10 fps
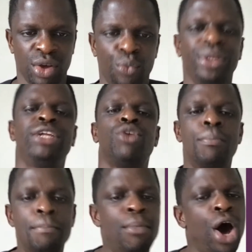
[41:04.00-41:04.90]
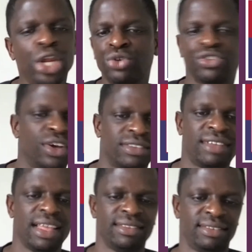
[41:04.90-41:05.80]
We need to model
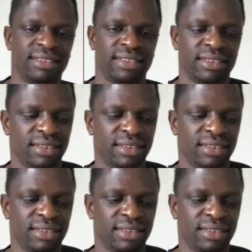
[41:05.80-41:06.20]
success.